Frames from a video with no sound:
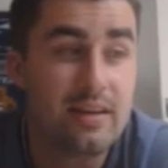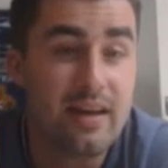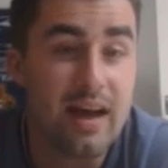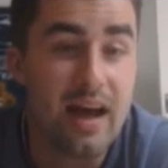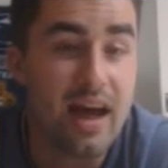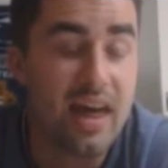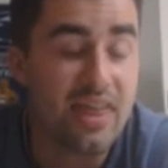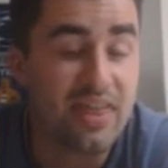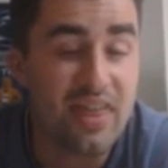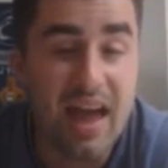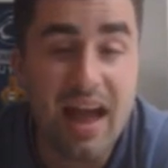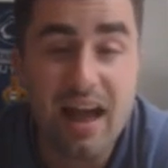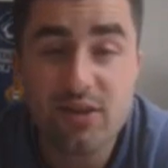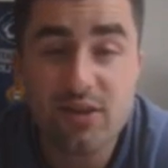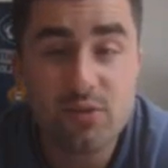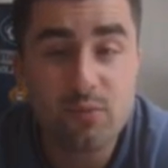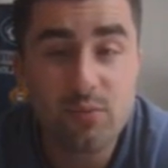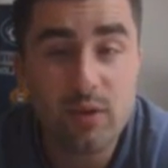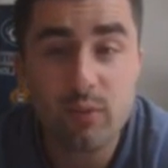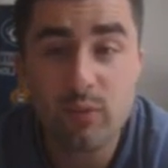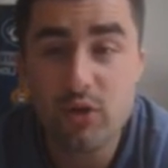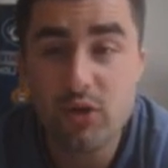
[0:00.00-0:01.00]

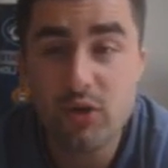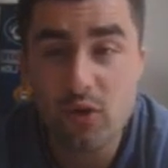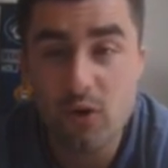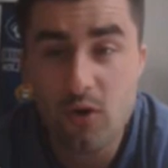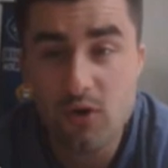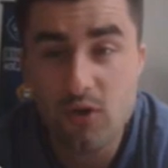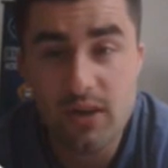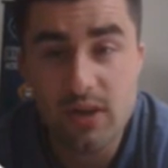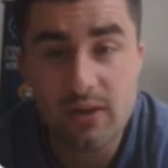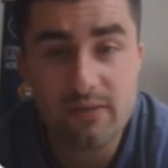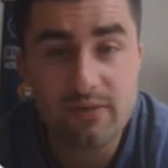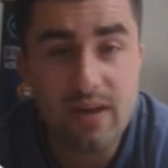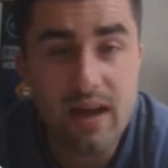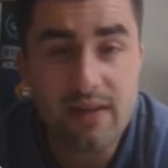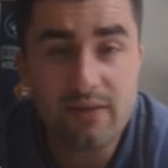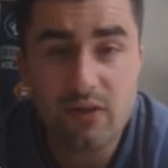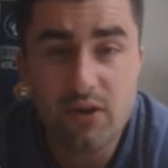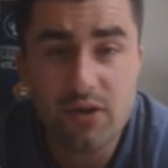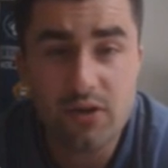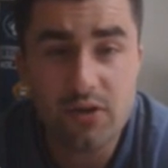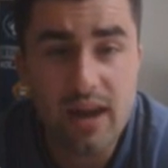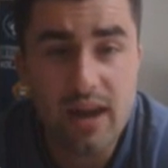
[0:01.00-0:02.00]
1,000, we would charge like
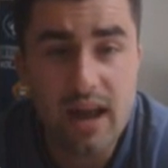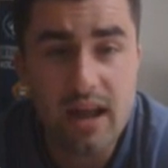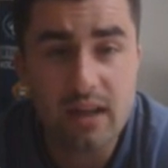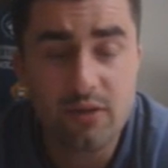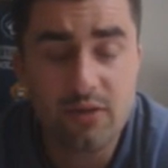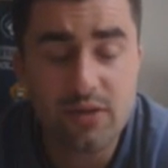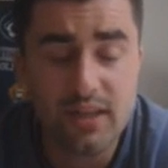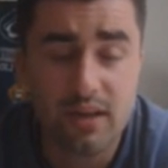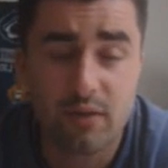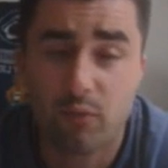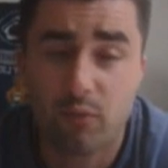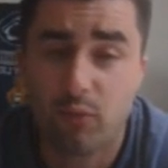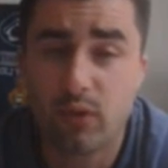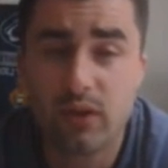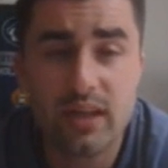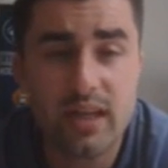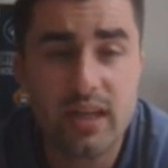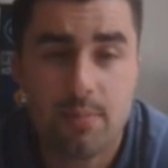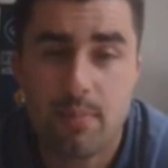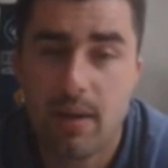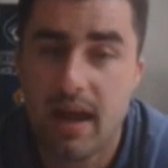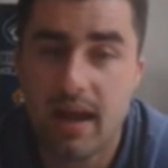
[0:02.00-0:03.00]
$500. Like it really
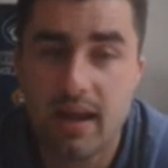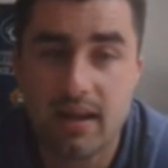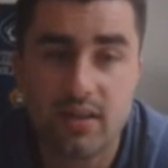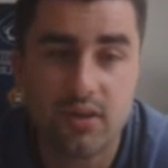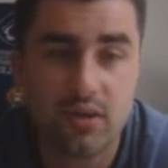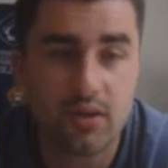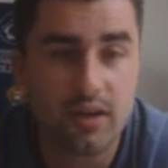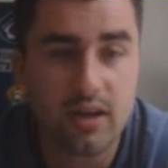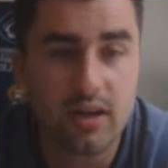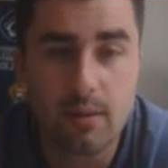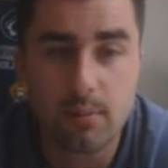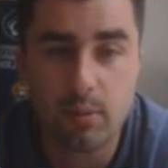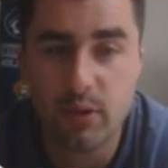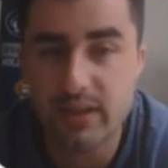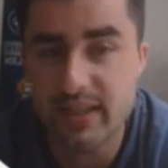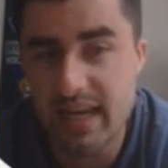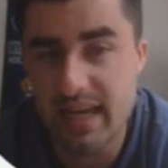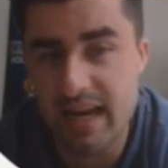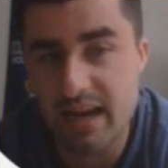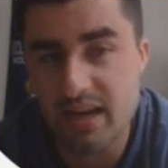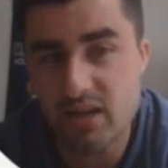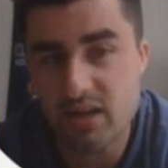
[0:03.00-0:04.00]
depends on a couple
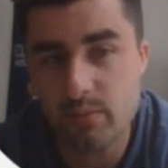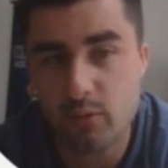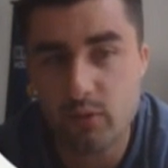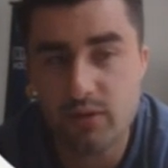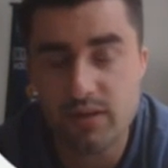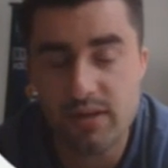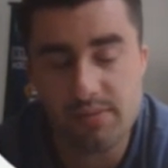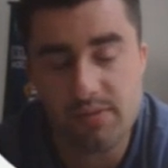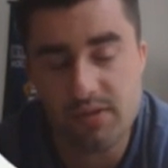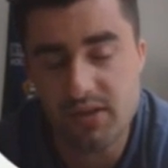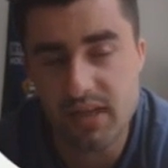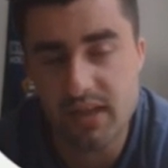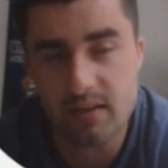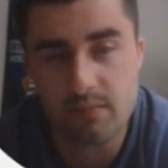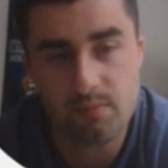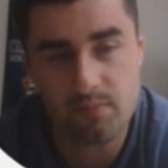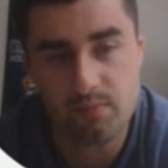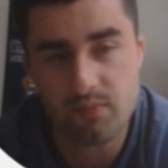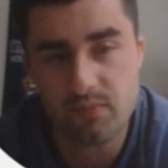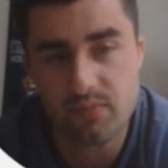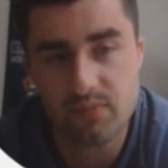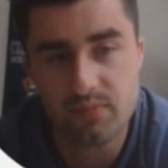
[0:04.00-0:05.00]
intangibles. I'm just like
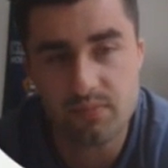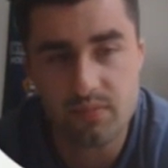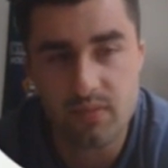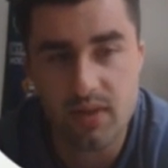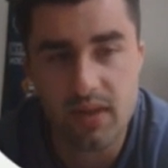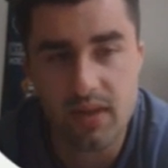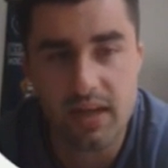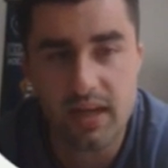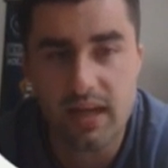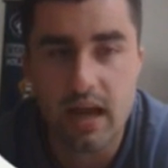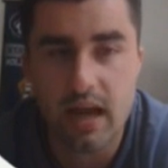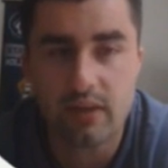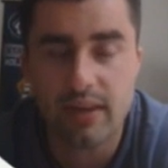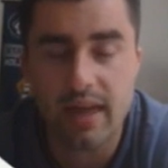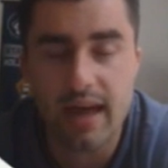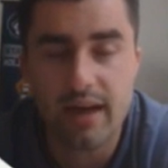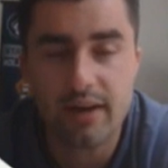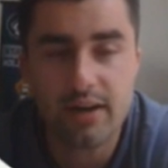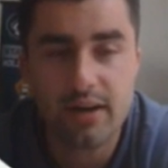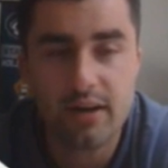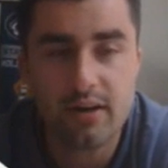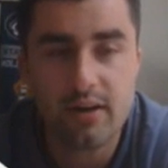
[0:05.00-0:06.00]
thinking out
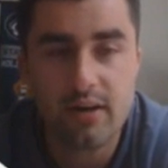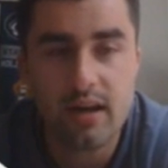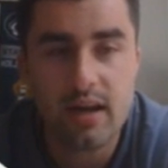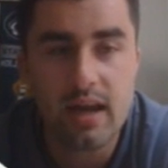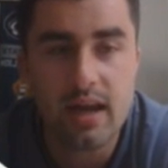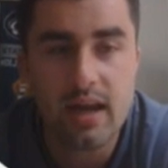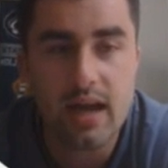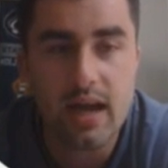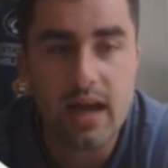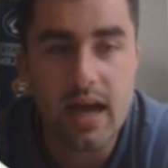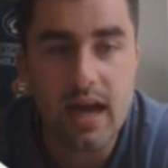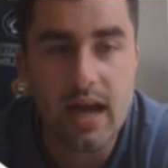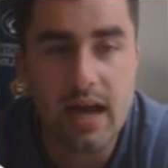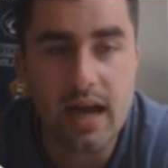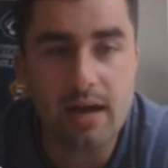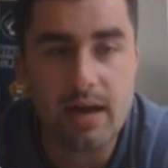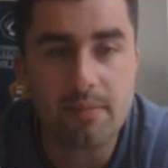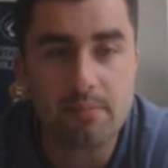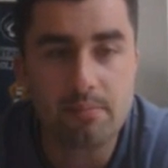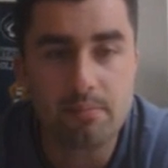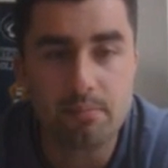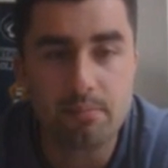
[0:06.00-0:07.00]
loud here.
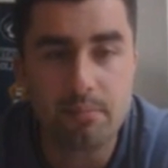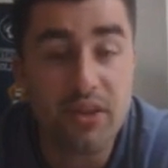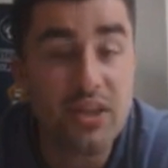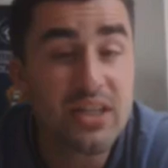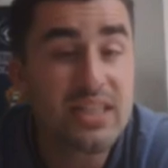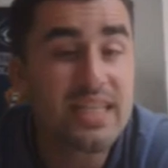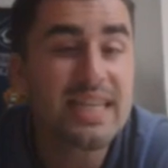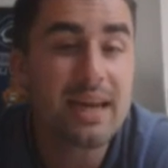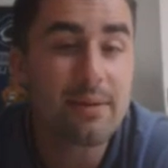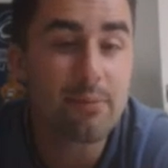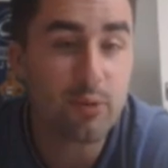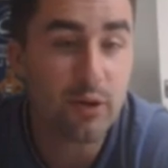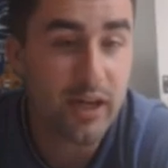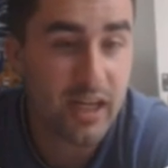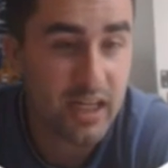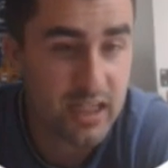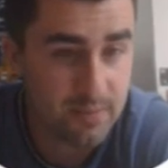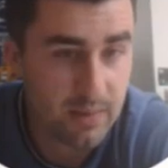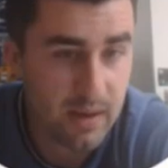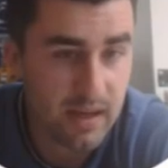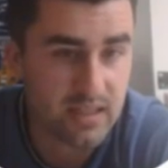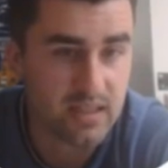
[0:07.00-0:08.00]
But these can get pretty
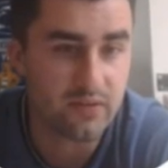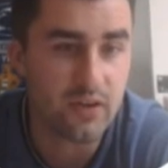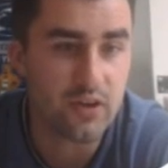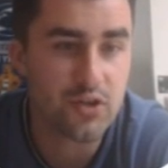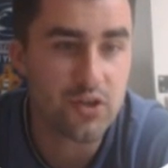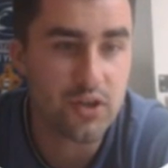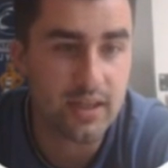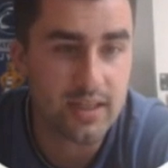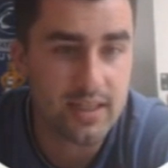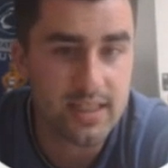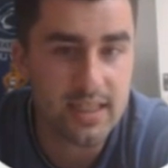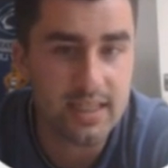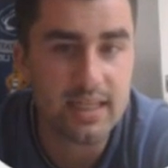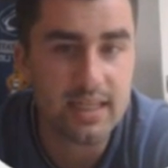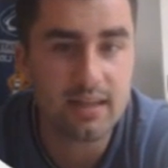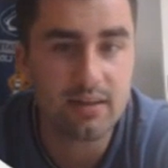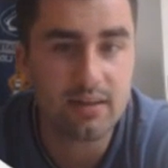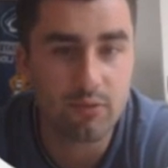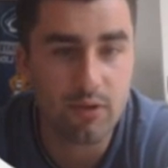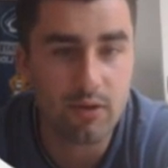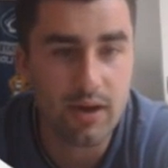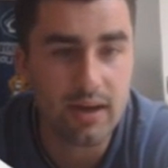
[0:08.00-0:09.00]
expensive. As you can see
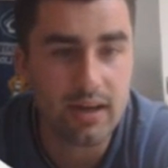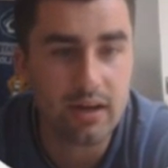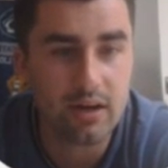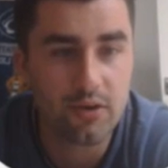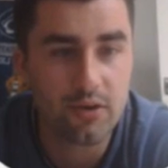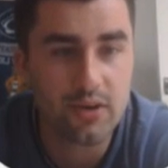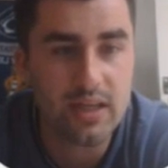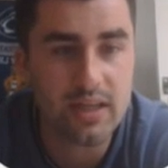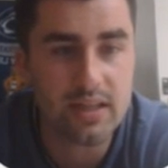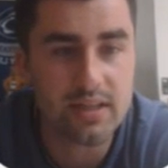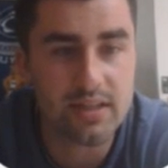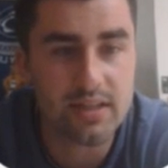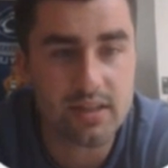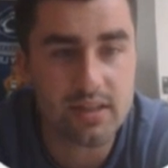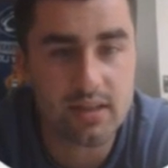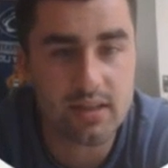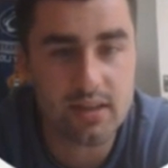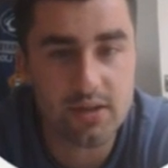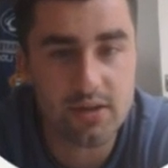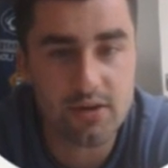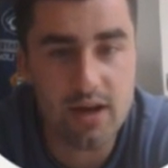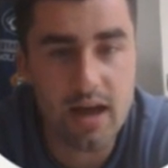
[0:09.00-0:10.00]
right here,
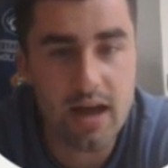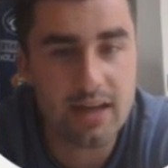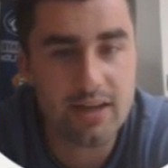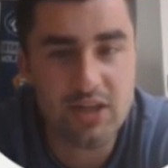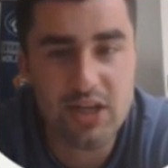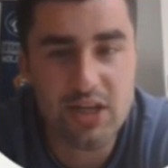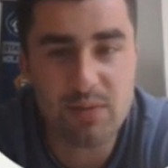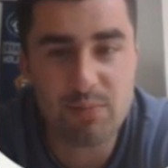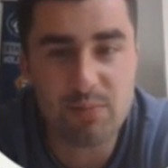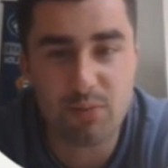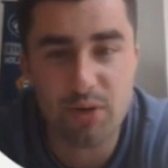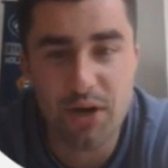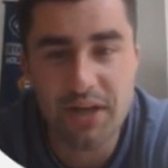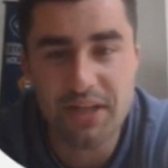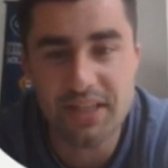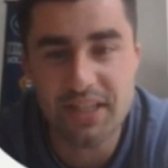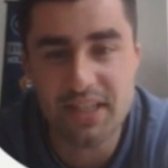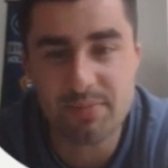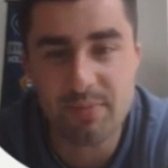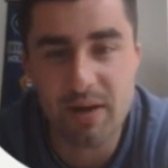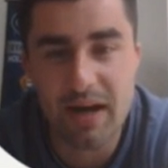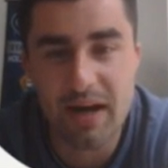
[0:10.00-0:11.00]
these are not cheap
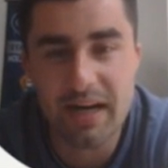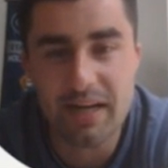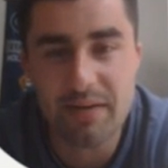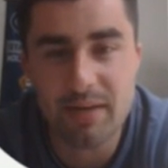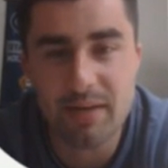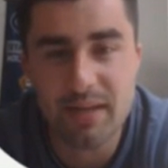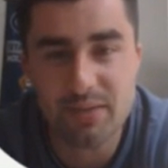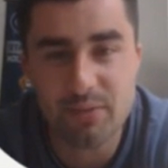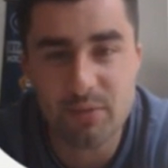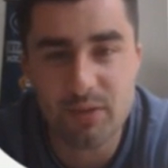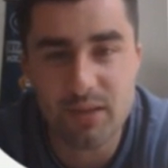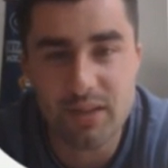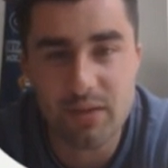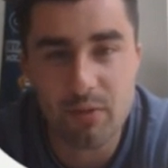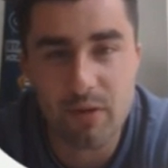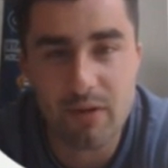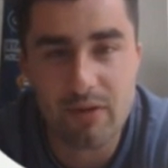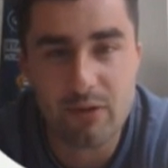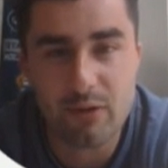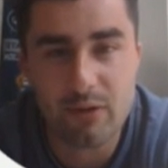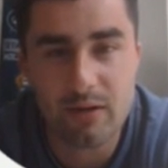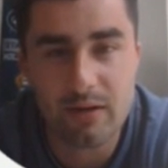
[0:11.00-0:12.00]
prices by any means
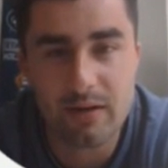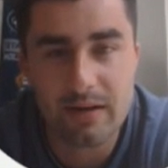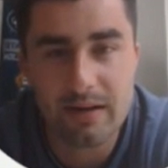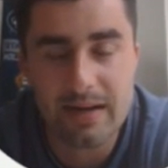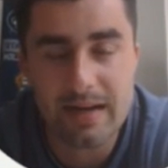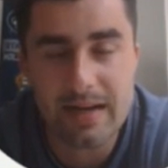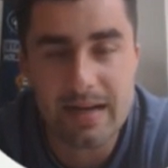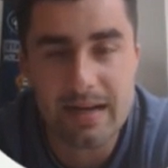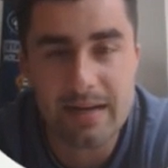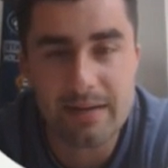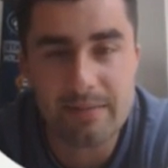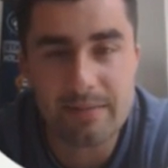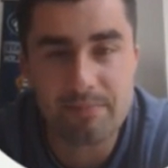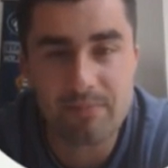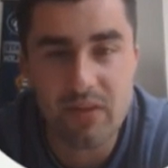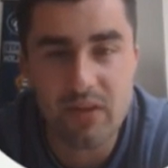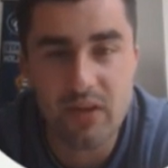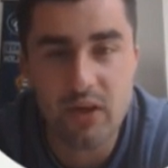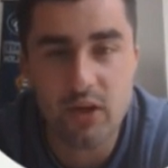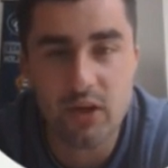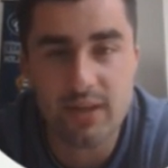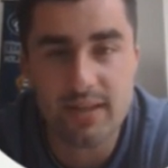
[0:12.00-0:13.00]
whatsoever. And
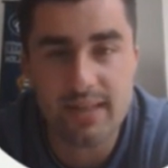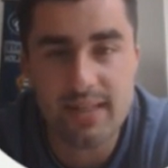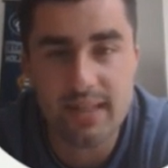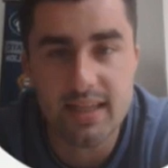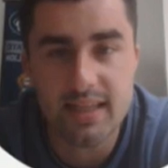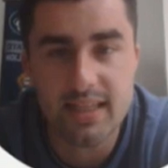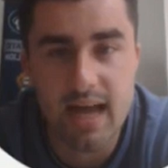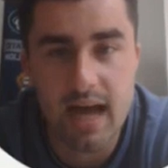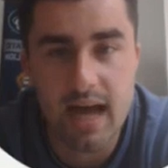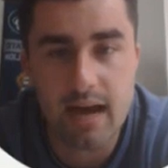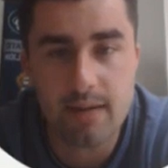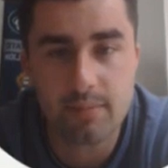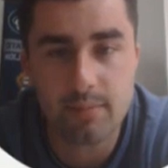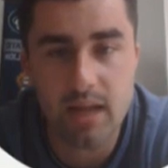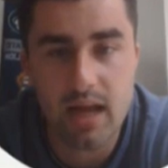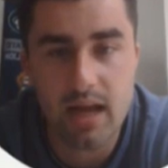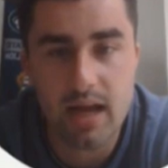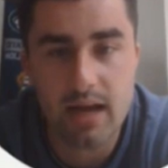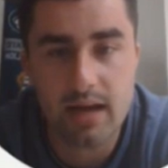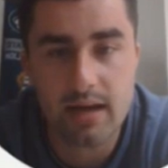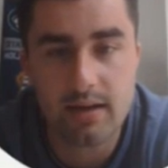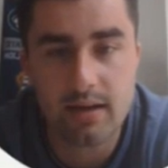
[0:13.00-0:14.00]
then you can see the
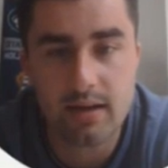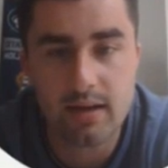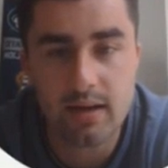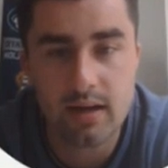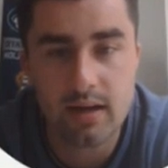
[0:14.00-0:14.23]
timeline